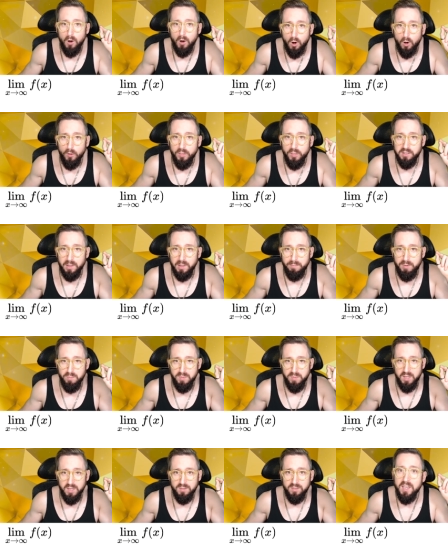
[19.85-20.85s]
All this limit
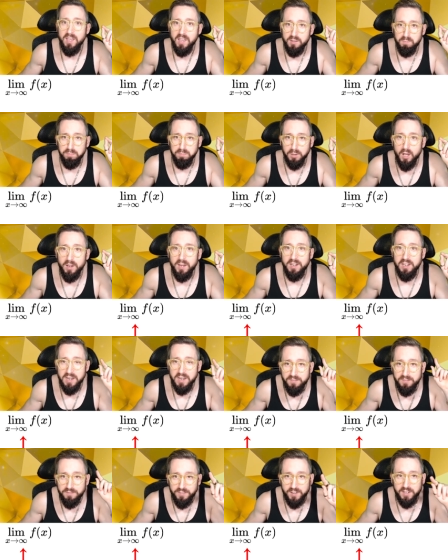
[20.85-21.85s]
means is plug in
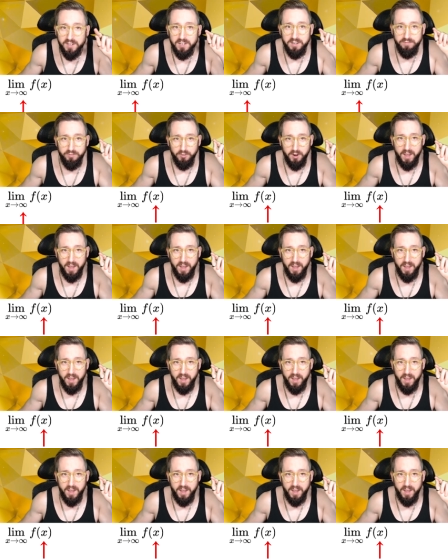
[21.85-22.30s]
infinity for